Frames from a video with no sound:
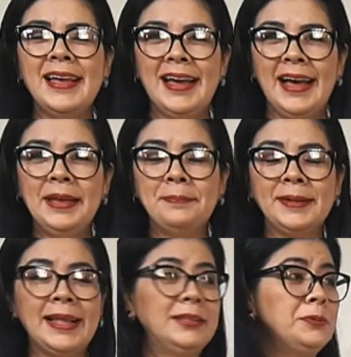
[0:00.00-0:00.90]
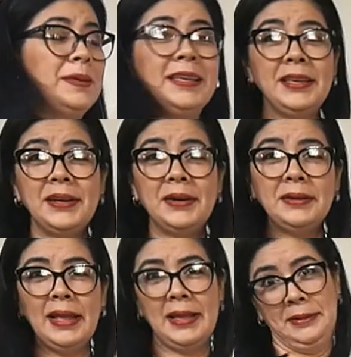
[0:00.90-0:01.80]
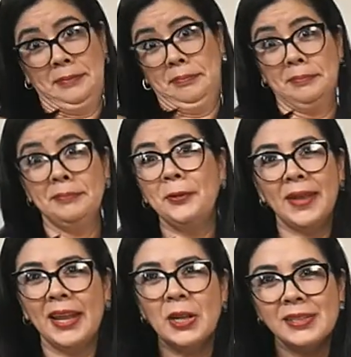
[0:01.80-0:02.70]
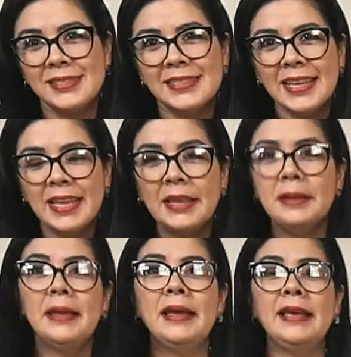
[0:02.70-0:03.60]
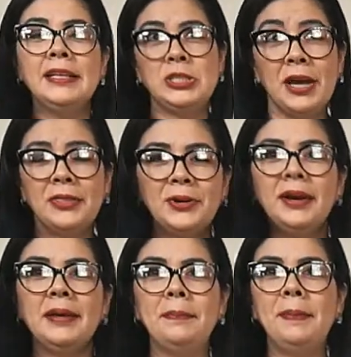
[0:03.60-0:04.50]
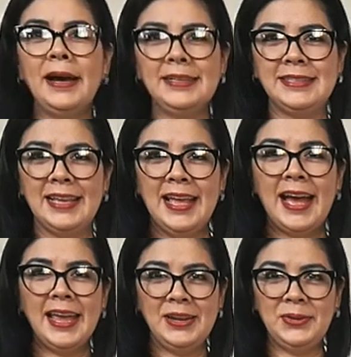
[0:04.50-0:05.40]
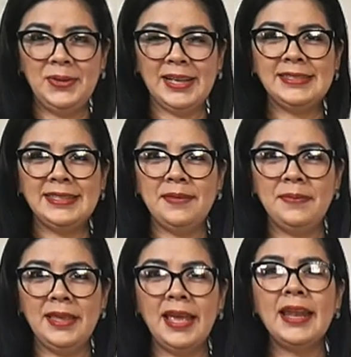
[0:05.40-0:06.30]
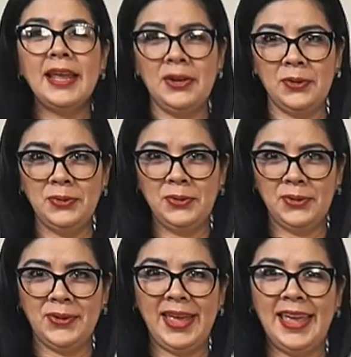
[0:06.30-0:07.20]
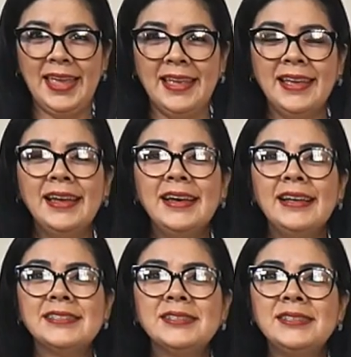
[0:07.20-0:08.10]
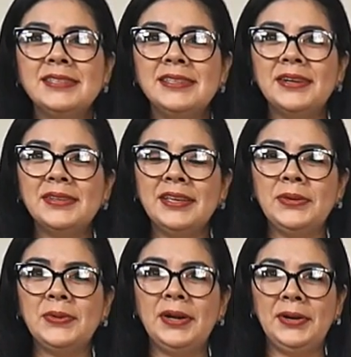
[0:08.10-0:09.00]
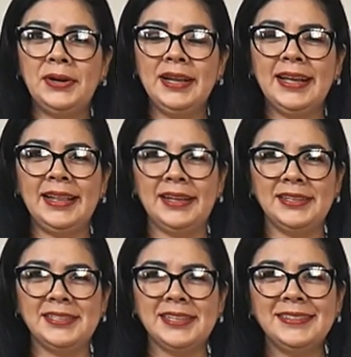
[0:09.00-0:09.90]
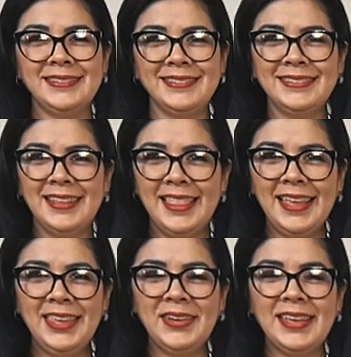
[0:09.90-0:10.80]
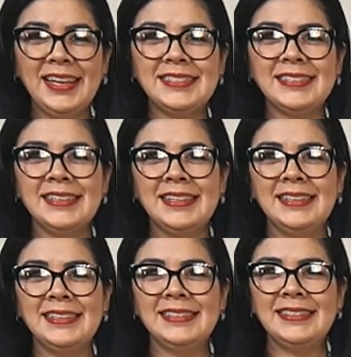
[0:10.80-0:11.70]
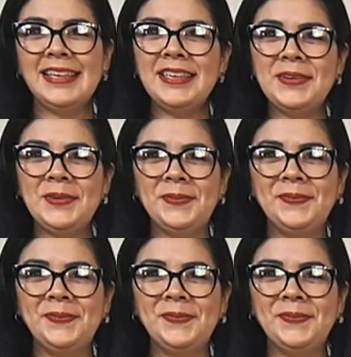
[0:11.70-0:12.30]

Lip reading: I'm glad to be here. We cannot see each other, but I know you can see me and I know you're okay. It's good to know that you are learning a lot. Thank you, kids. See you.